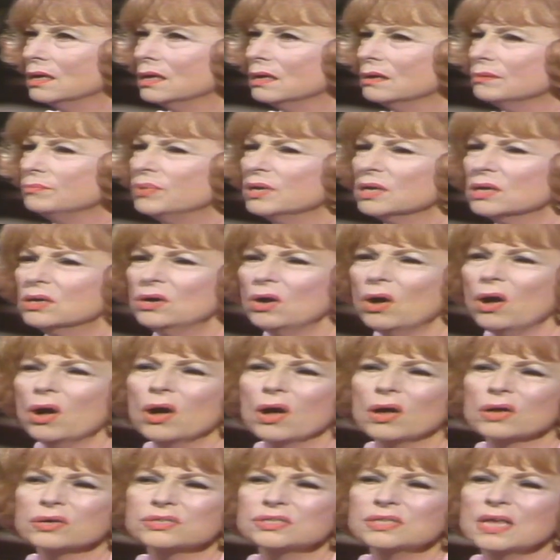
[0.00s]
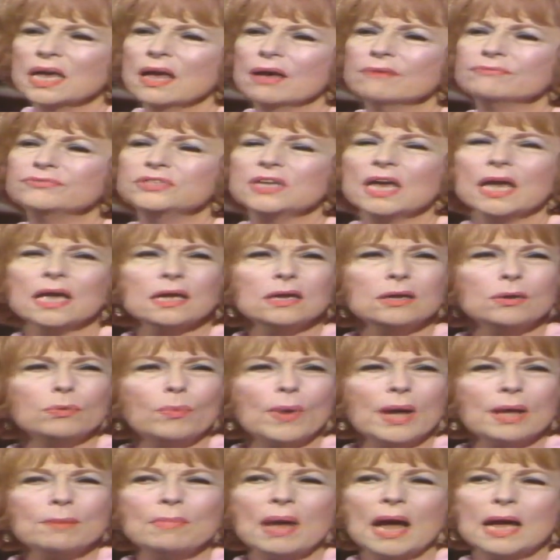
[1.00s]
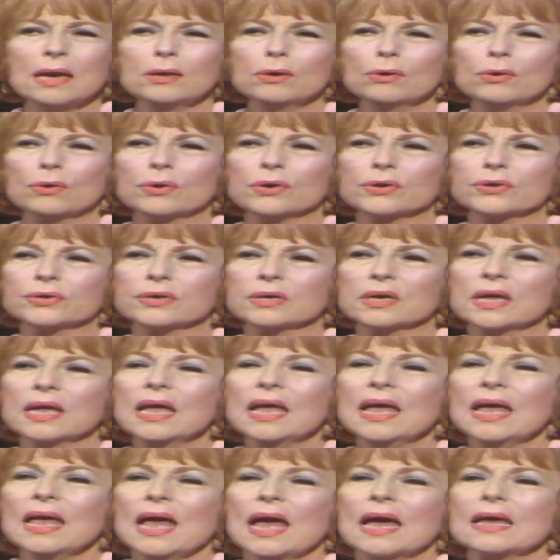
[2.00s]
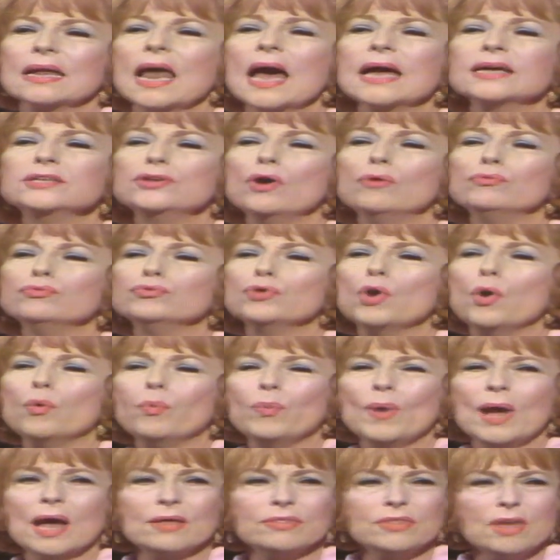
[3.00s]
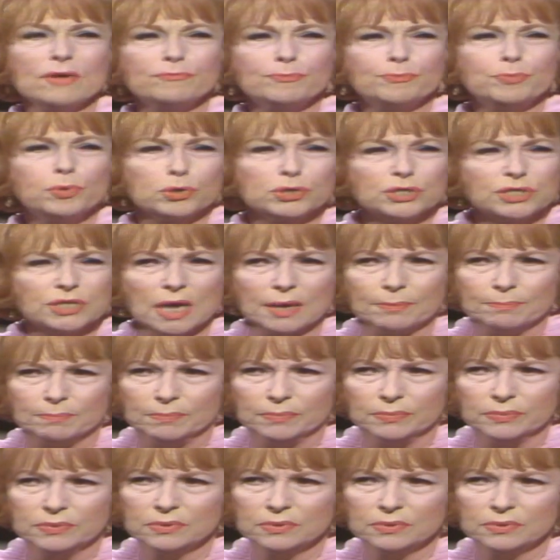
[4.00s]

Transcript: "Because they have taken away my Lord, and I don't know where they've put him."